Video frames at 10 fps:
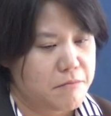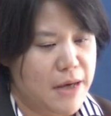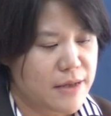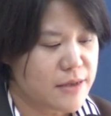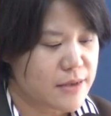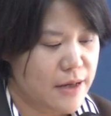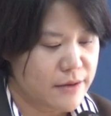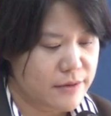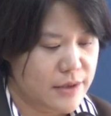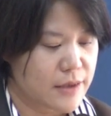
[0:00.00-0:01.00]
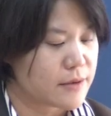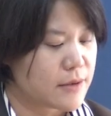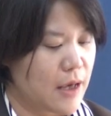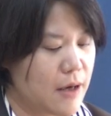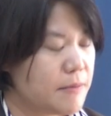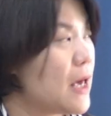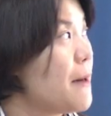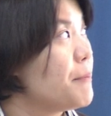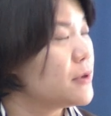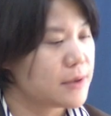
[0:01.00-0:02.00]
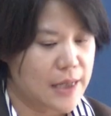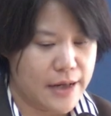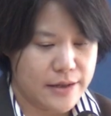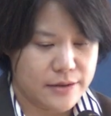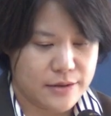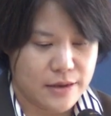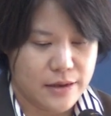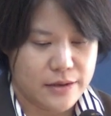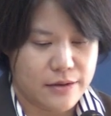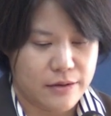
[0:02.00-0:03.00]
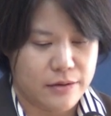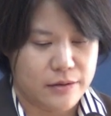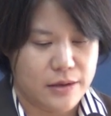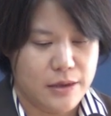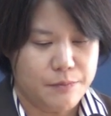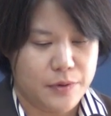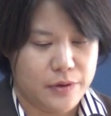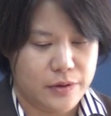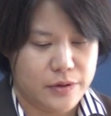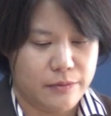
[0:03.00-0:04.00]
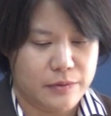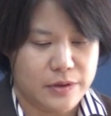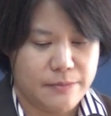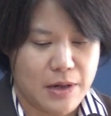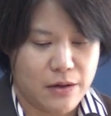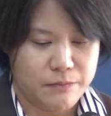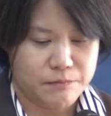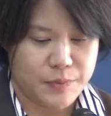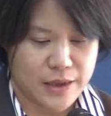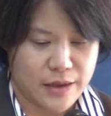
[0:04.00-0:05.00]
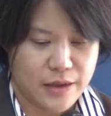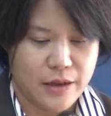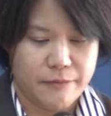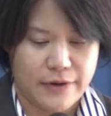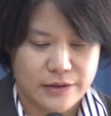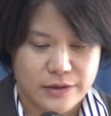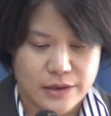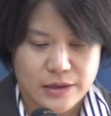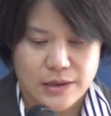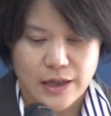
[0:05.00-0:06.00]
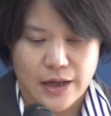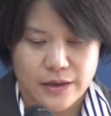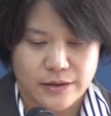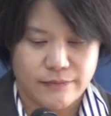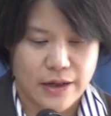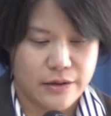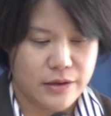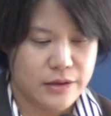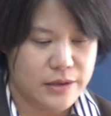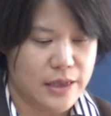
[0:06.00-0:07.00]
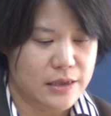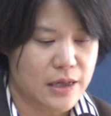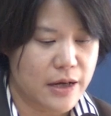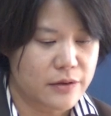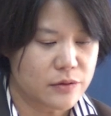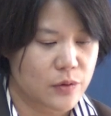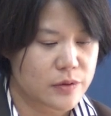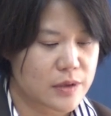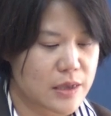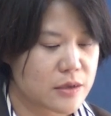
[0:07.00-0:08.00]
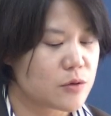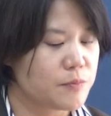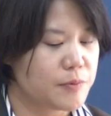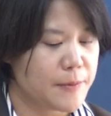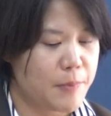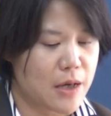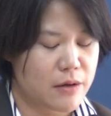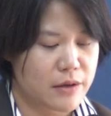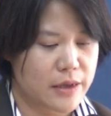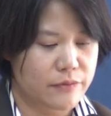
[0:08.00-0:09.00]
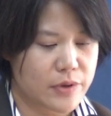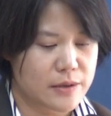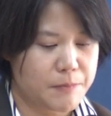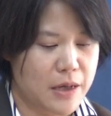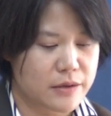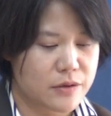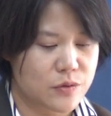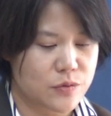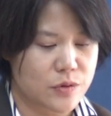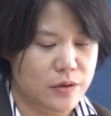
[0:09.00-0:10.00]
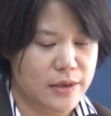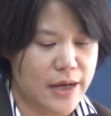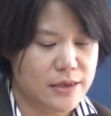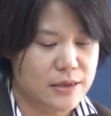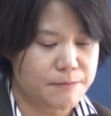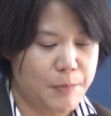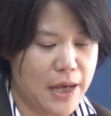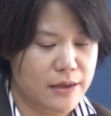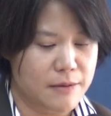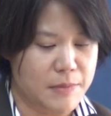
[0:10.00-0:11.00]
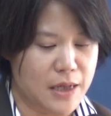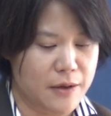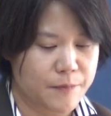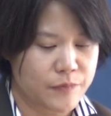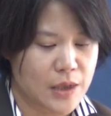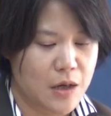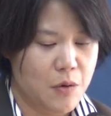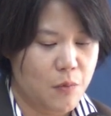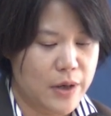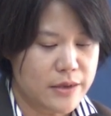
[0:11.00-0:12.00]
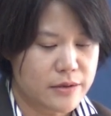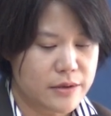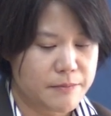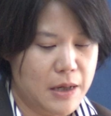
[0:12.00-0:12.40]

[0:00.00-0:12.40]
Many scientists have emphasized the importance of developing vaccines, antivirals, and diagnostics to prepare and respond to the next pandemic. While the